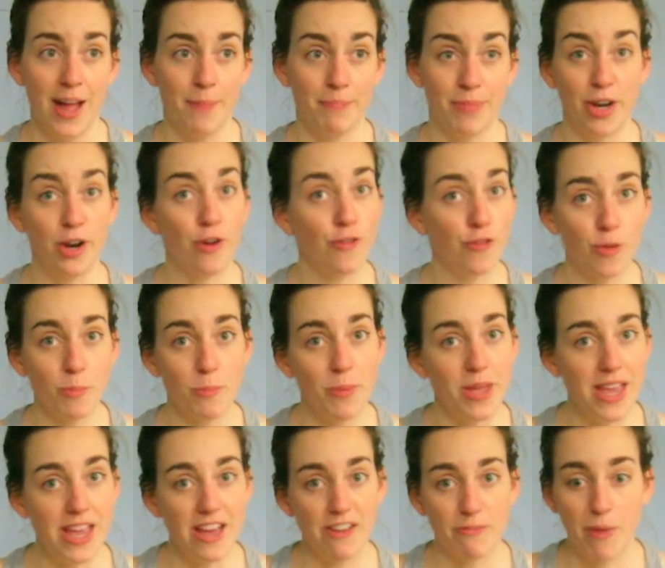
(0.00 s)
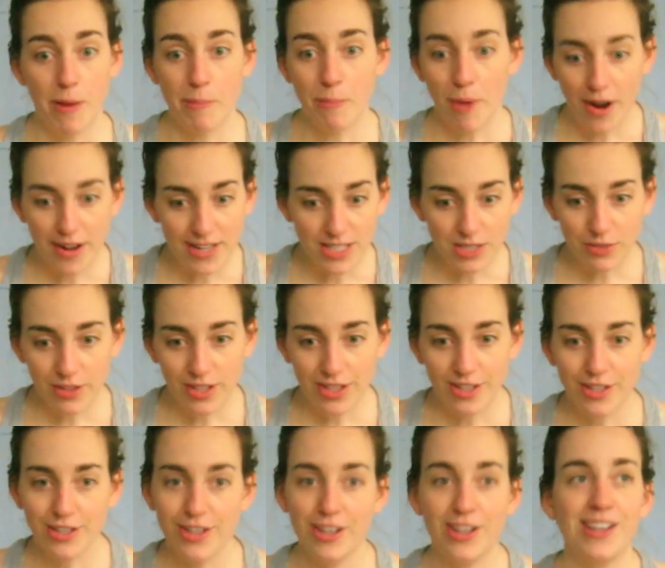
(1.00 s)
I know for me, if my body's feeling
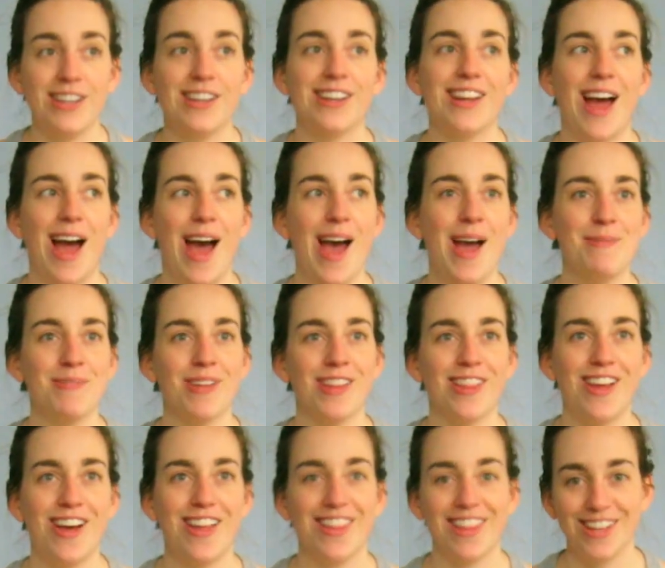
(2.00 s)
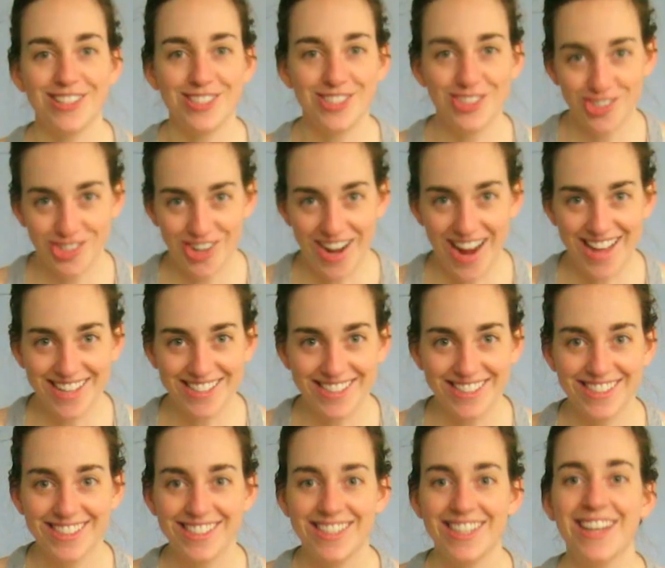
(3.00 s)
good, I'm a lot less
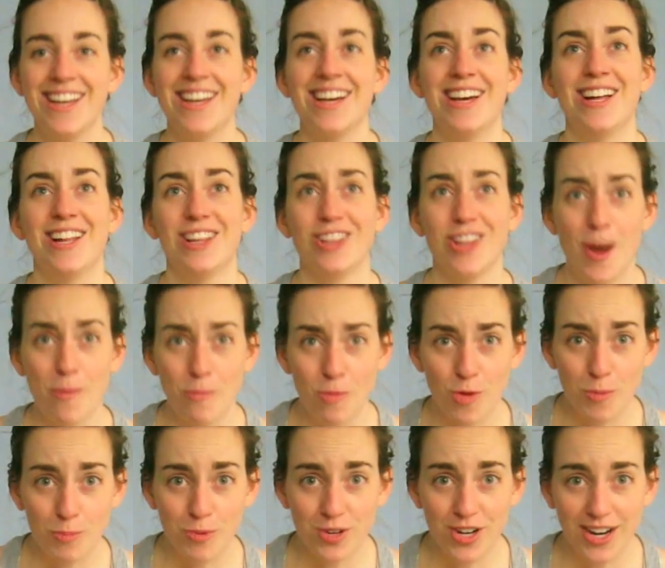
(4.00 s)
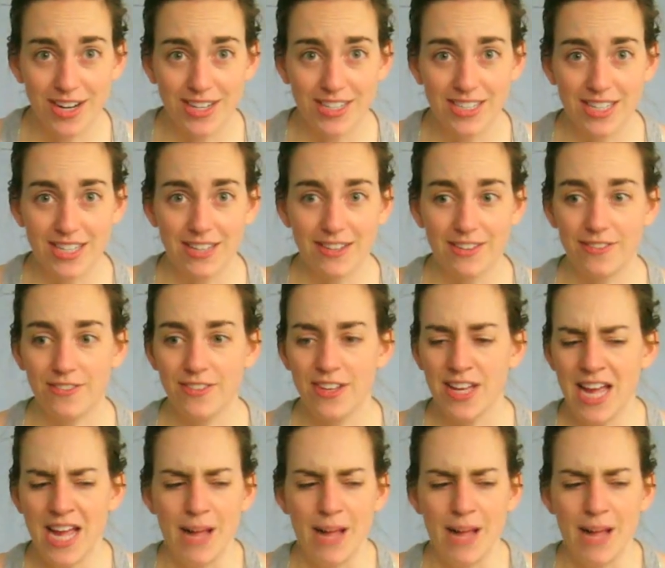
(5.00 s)
stressed, a lot more productive.